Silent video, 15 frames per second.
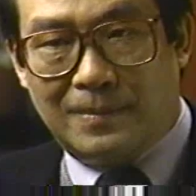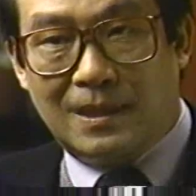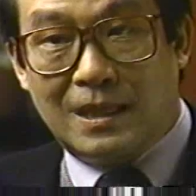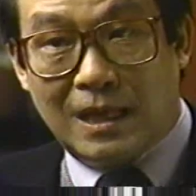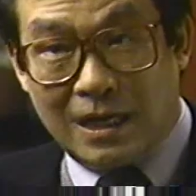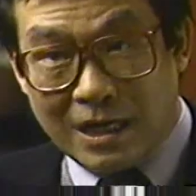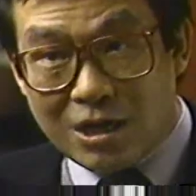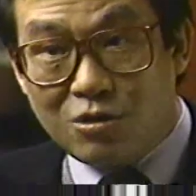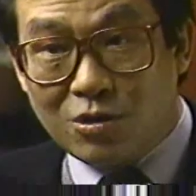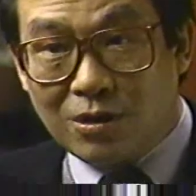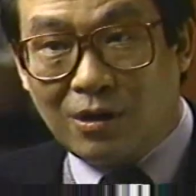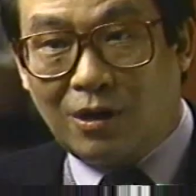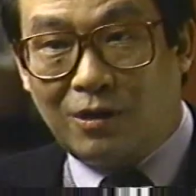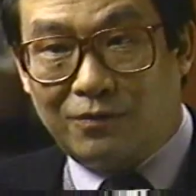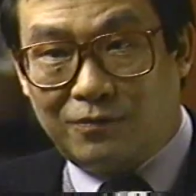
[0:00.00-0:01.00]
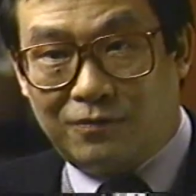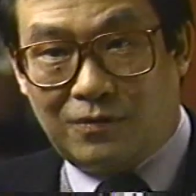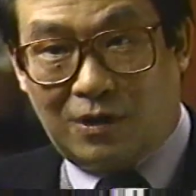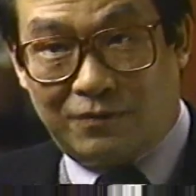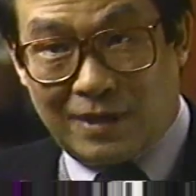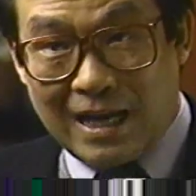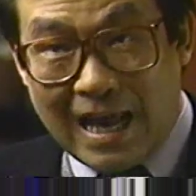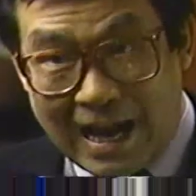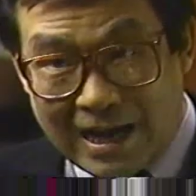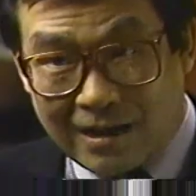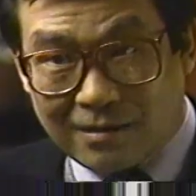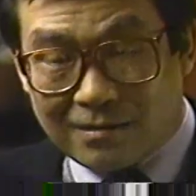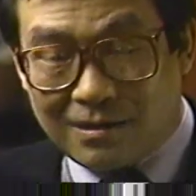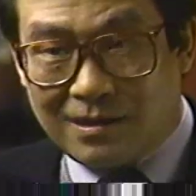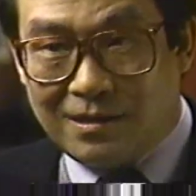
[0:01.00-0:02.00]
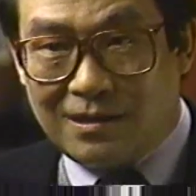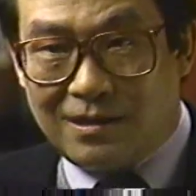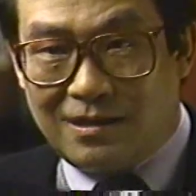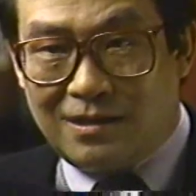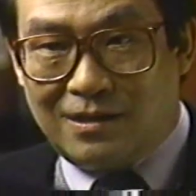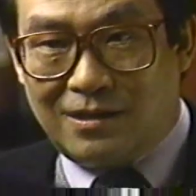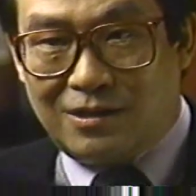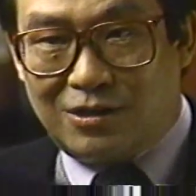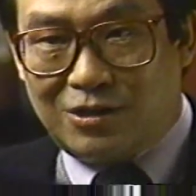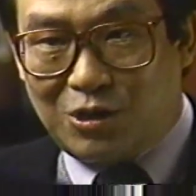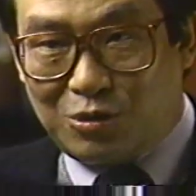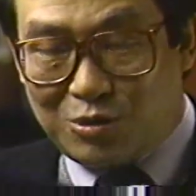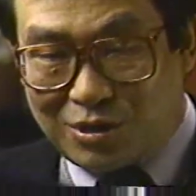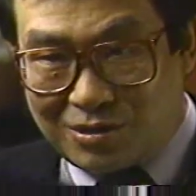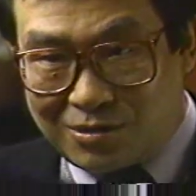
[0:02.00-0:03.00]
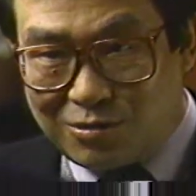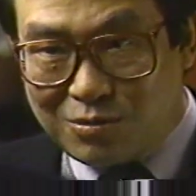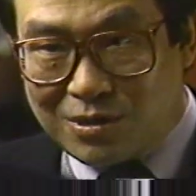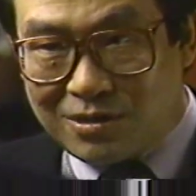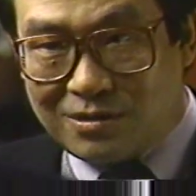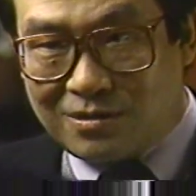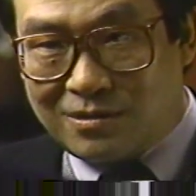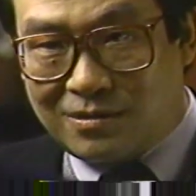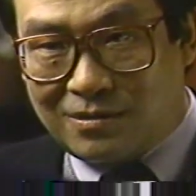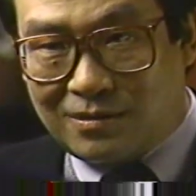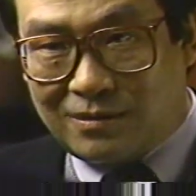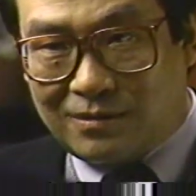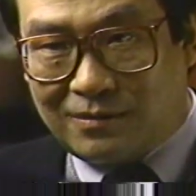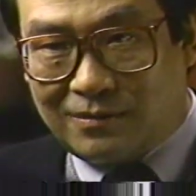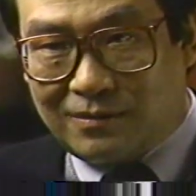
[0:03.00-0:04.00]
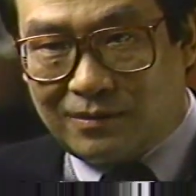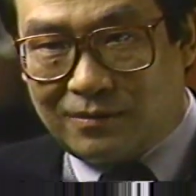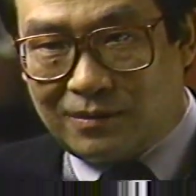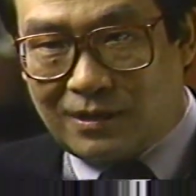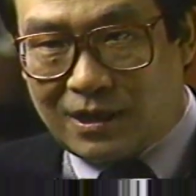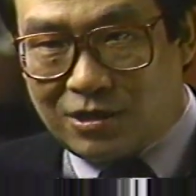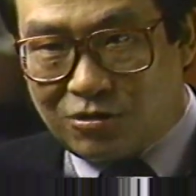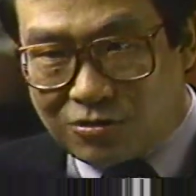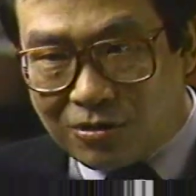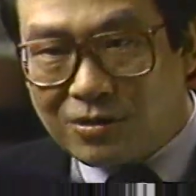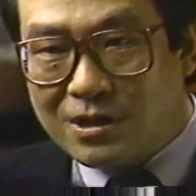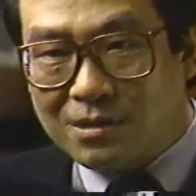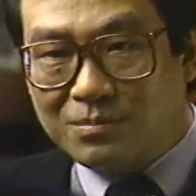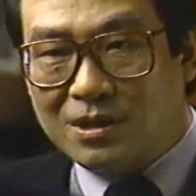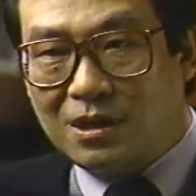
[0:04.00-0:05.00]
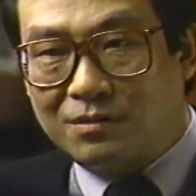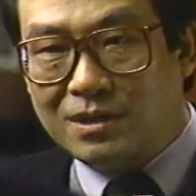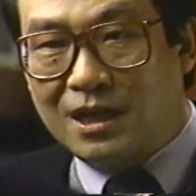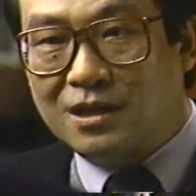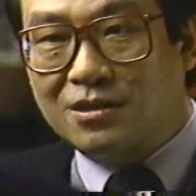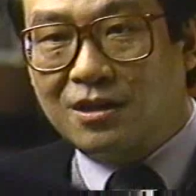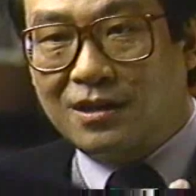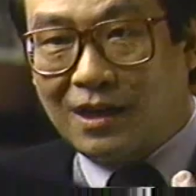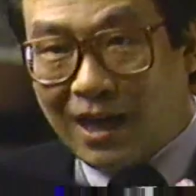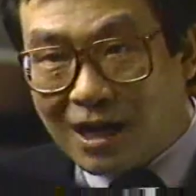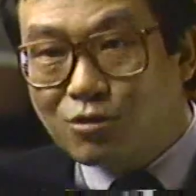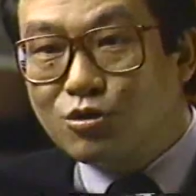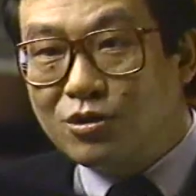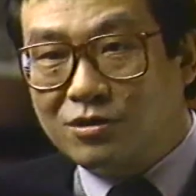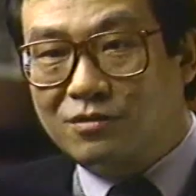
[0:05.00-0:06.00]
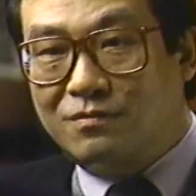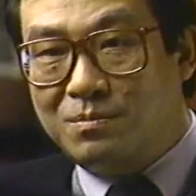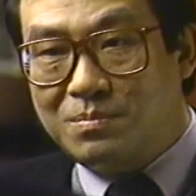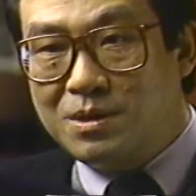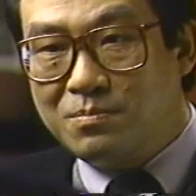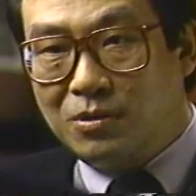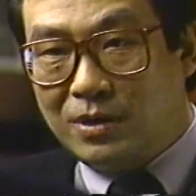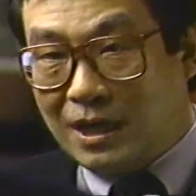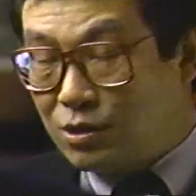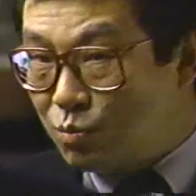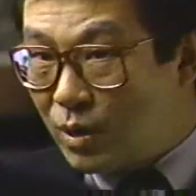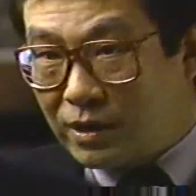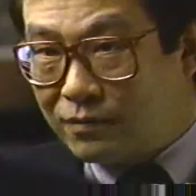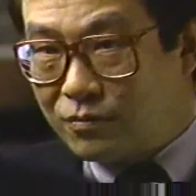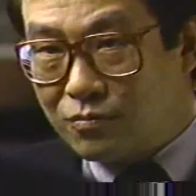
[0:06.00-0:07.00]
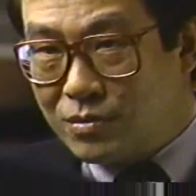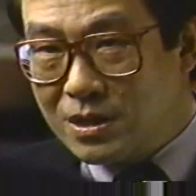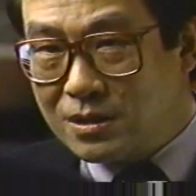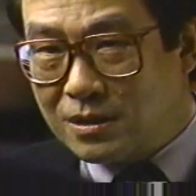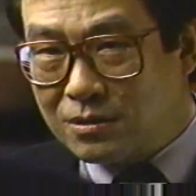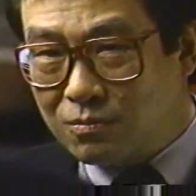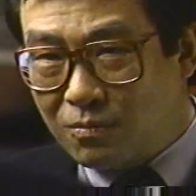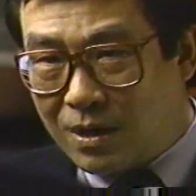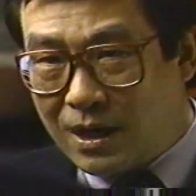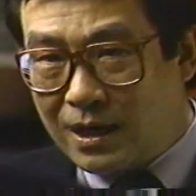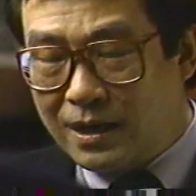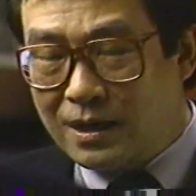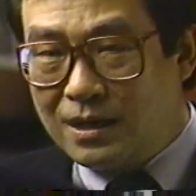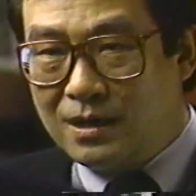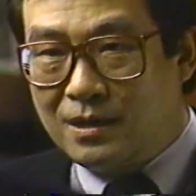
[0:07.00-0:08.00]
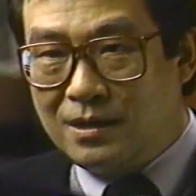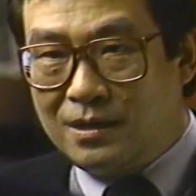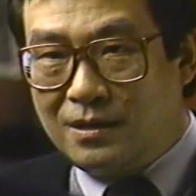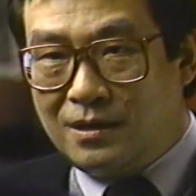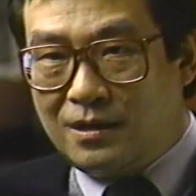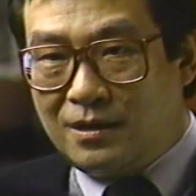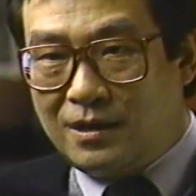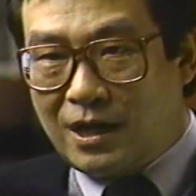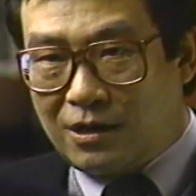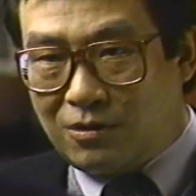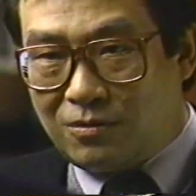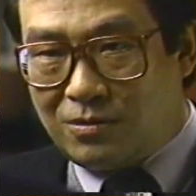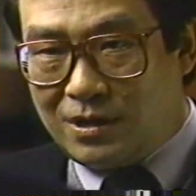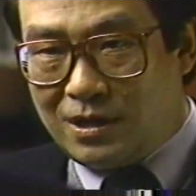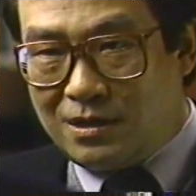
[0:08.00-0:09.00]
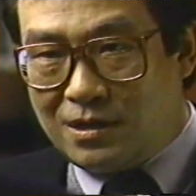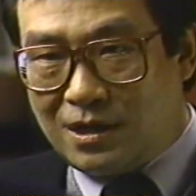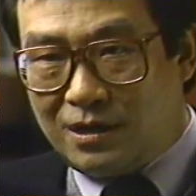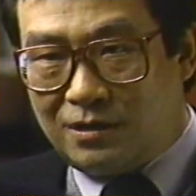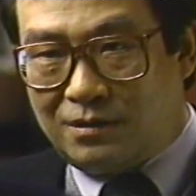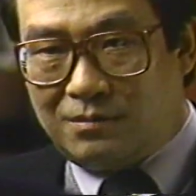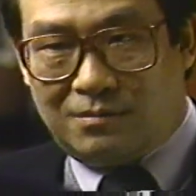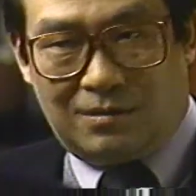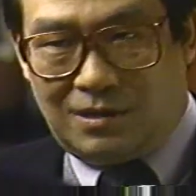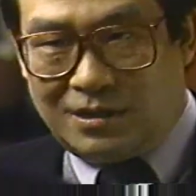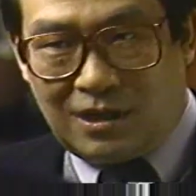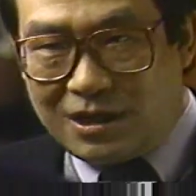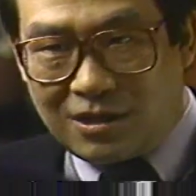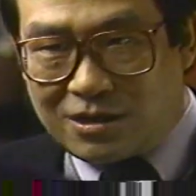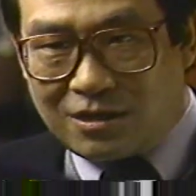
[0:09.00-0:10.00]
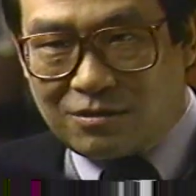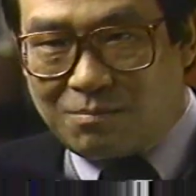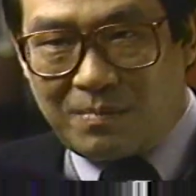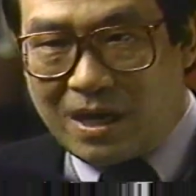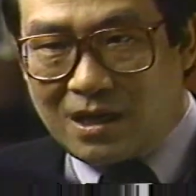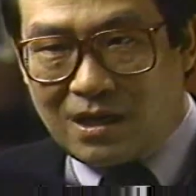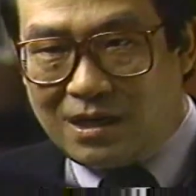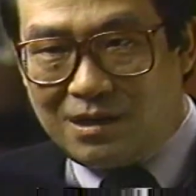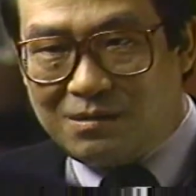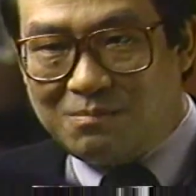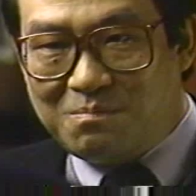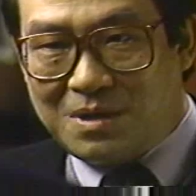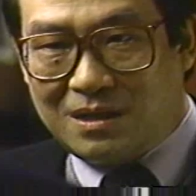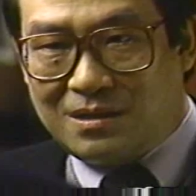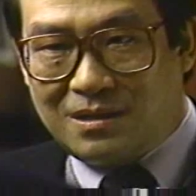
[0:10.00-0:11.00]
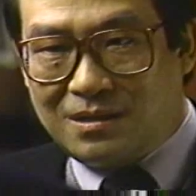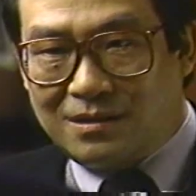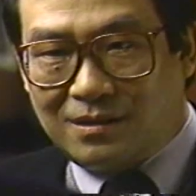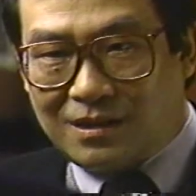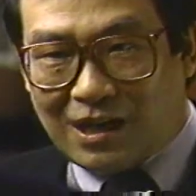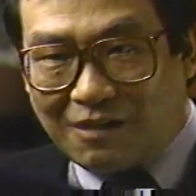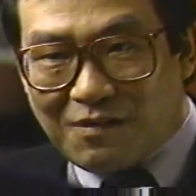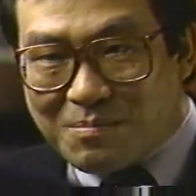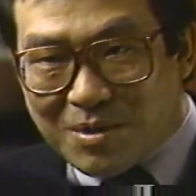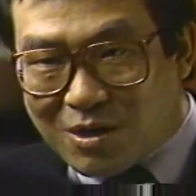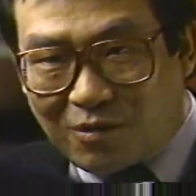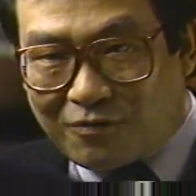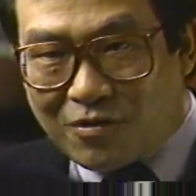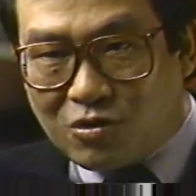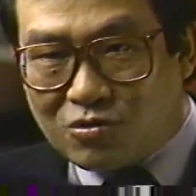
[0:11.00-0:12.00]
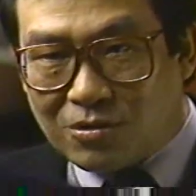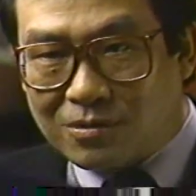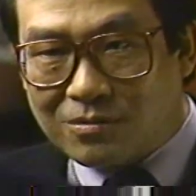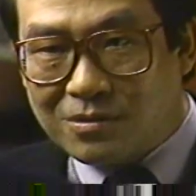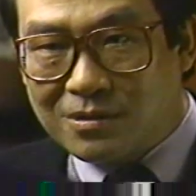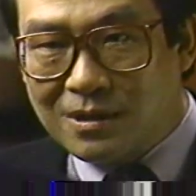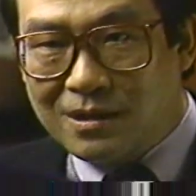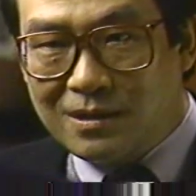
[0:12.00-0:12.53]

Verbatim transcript: the leader of the land. So the students consider themselves as the conscience of the people. That's one of the reasons why not only the citizens of Peking, but government officials